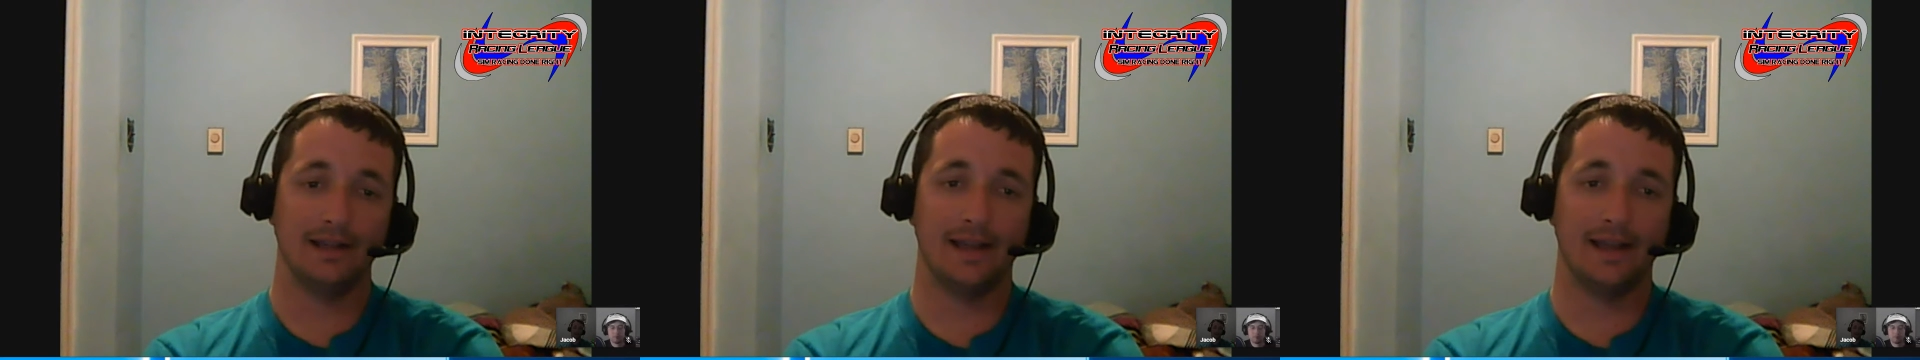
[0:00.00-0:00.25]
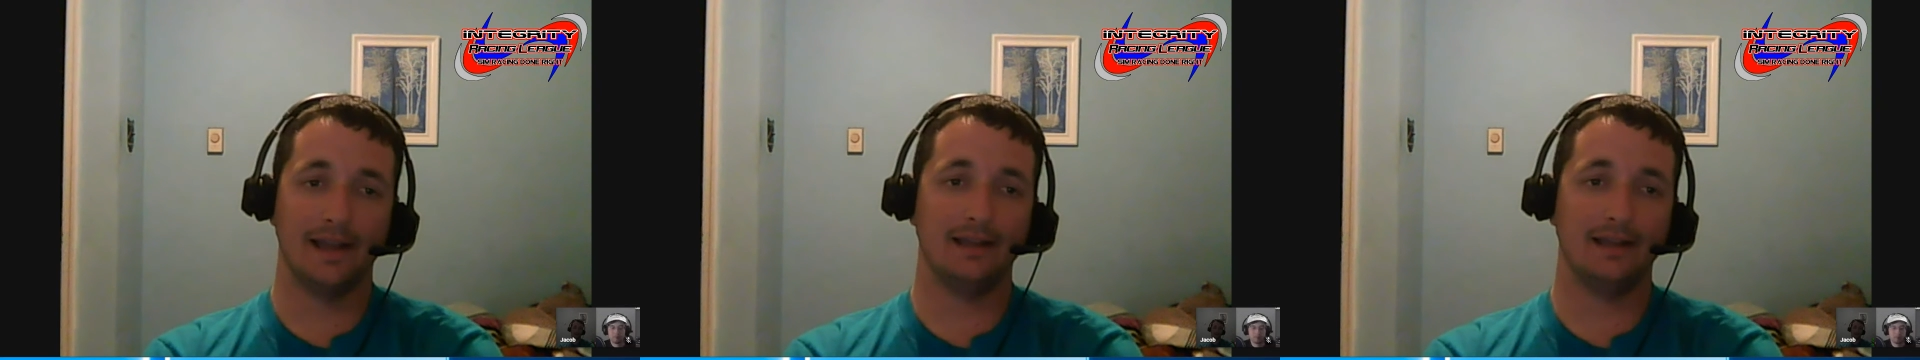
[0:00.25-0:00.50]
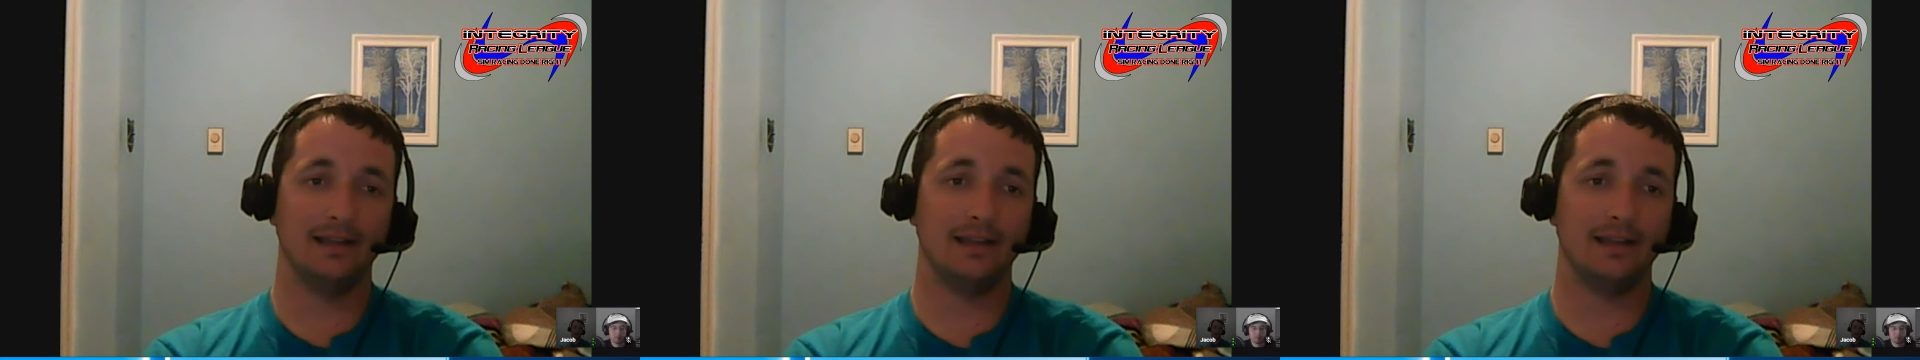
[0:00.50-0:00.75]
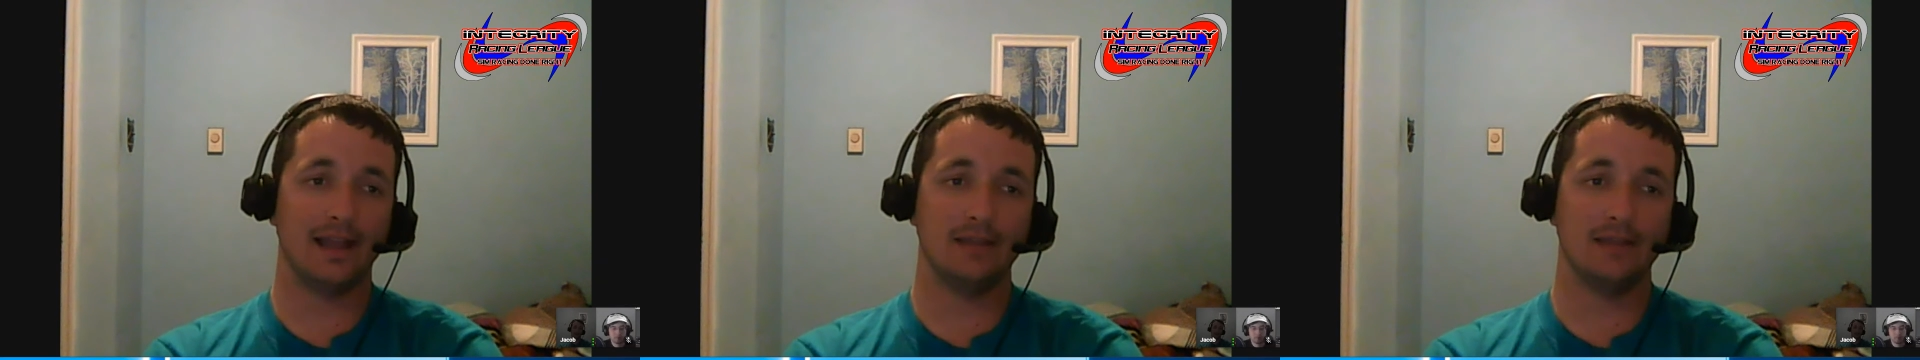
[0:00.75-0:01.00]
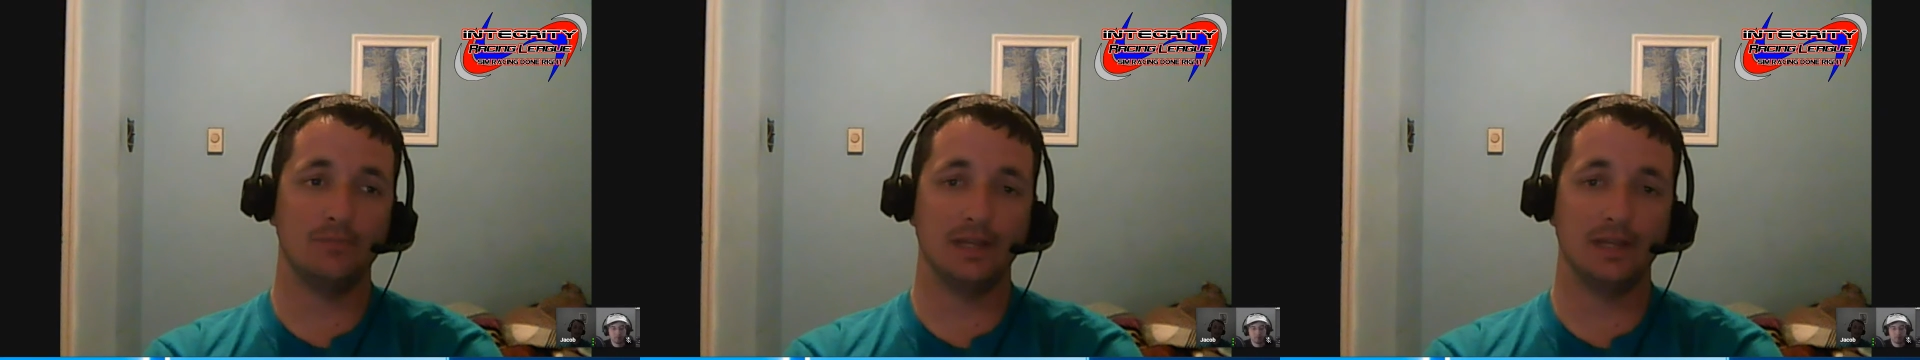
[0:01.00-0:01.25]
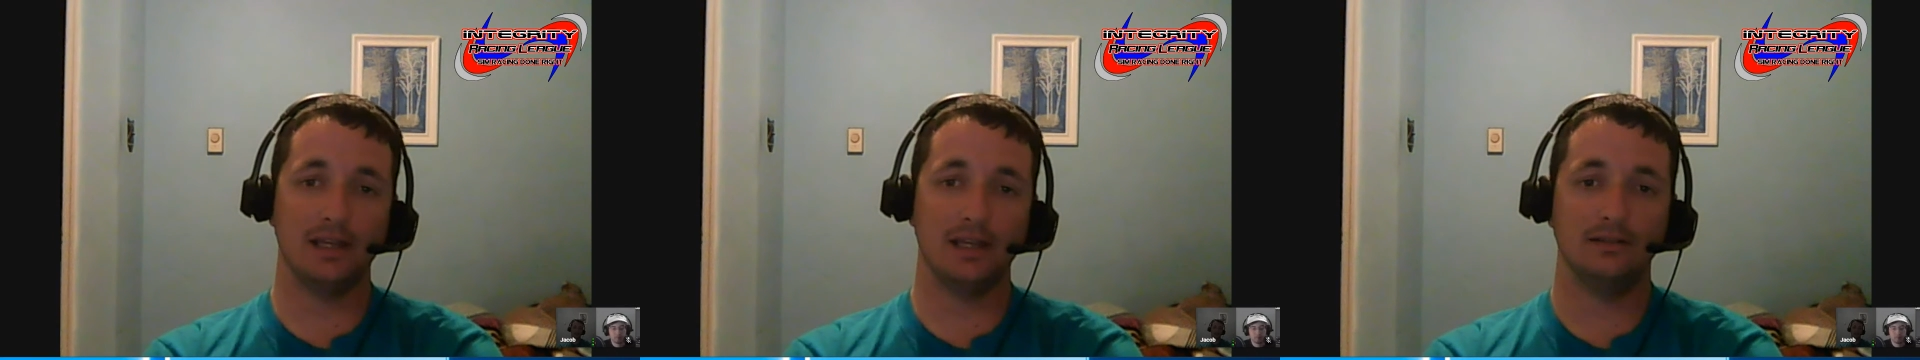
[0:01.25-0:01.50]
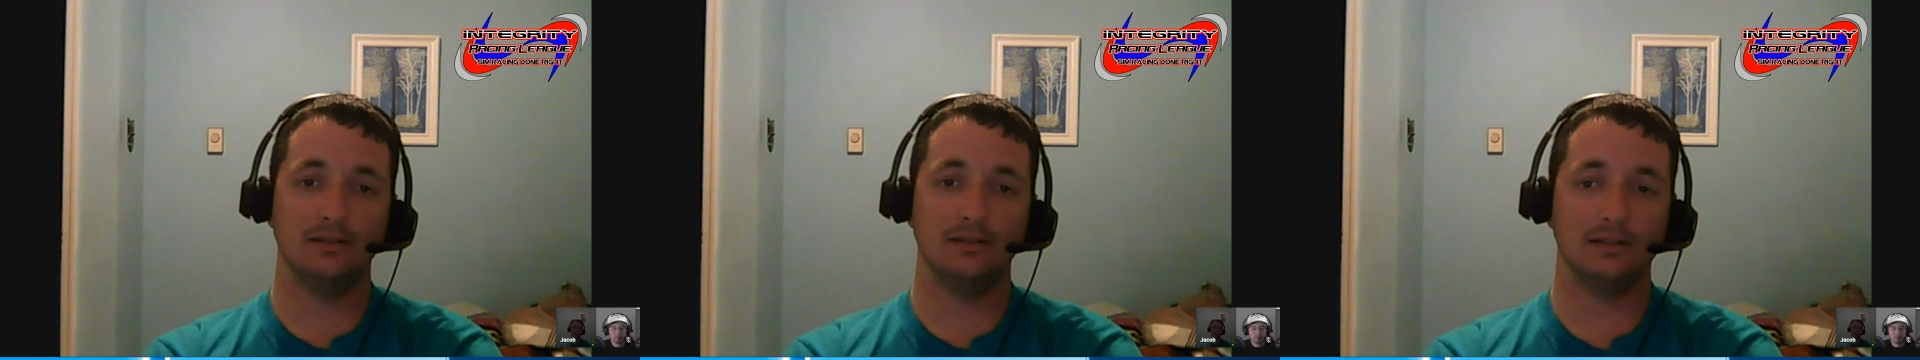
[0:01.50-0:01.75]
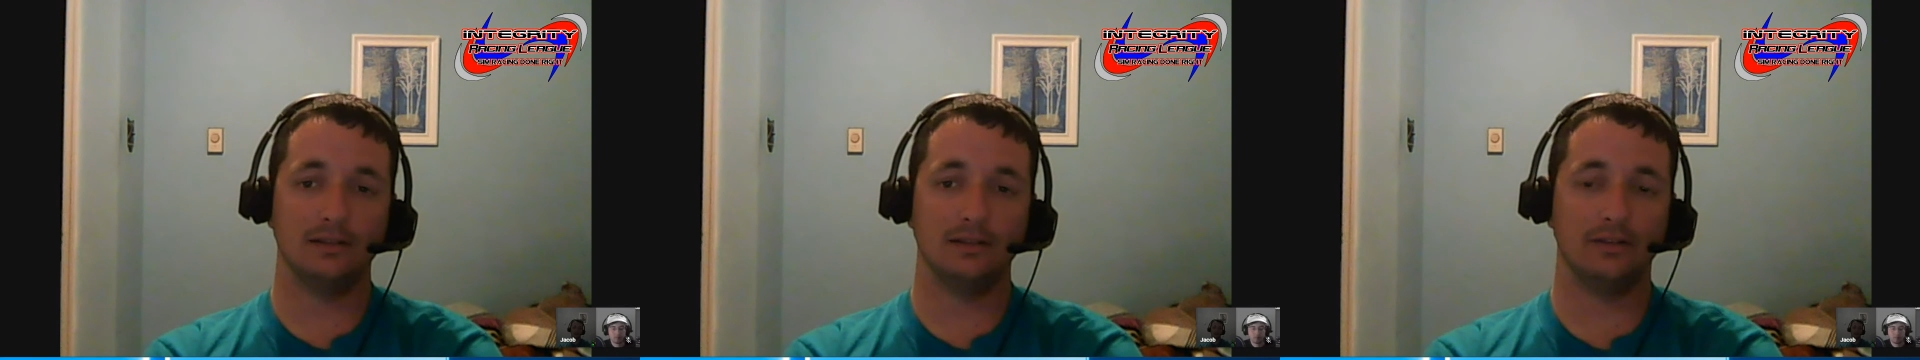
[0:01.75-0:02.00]
and it can't be
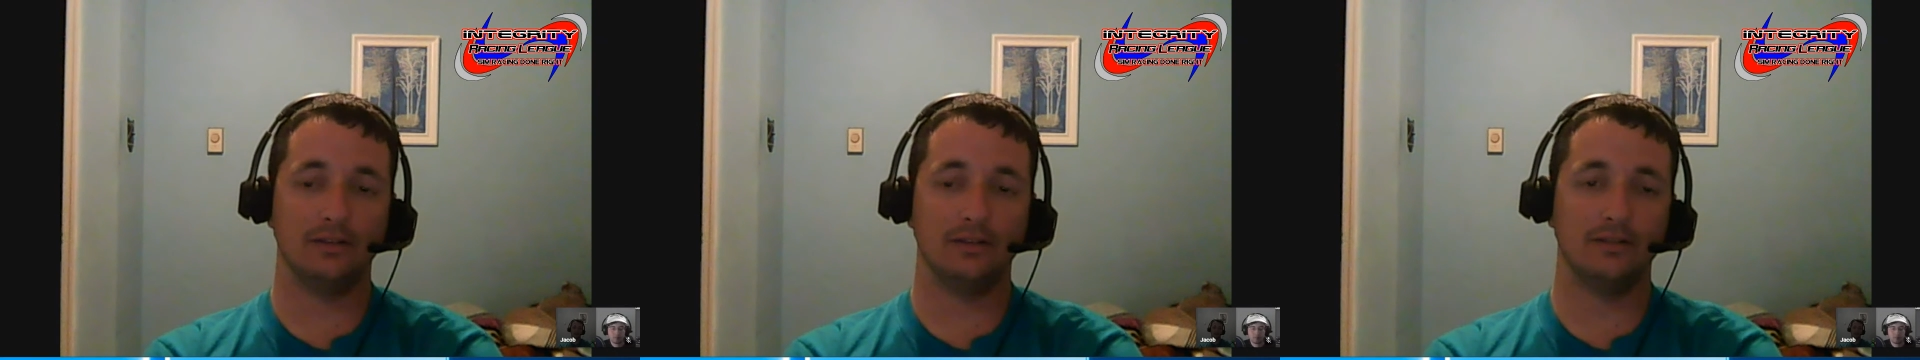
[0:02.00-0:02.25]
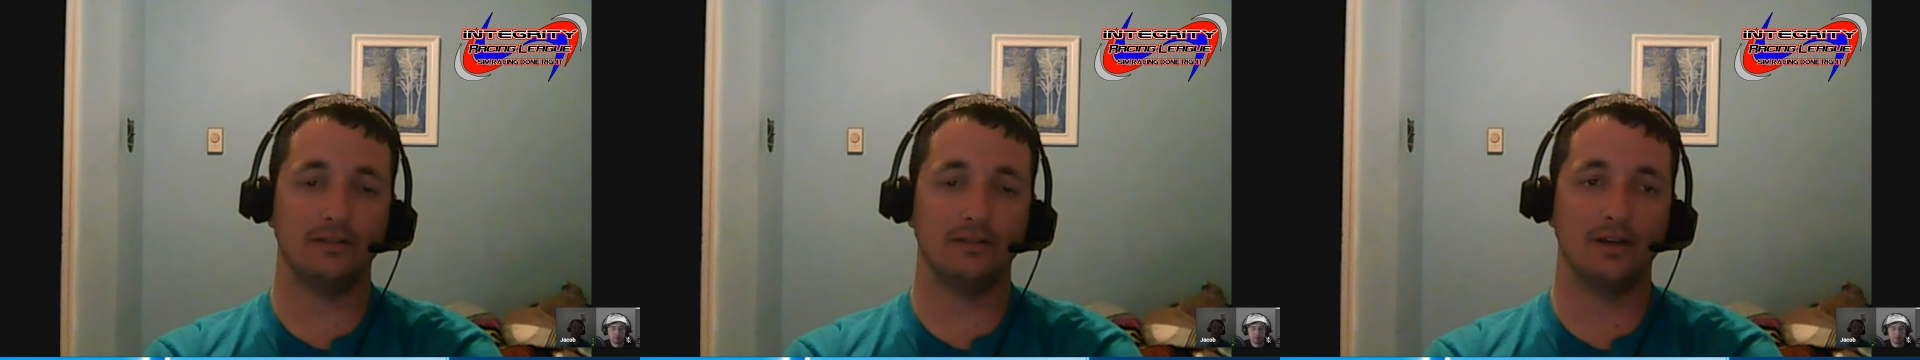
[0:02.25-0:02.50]
this.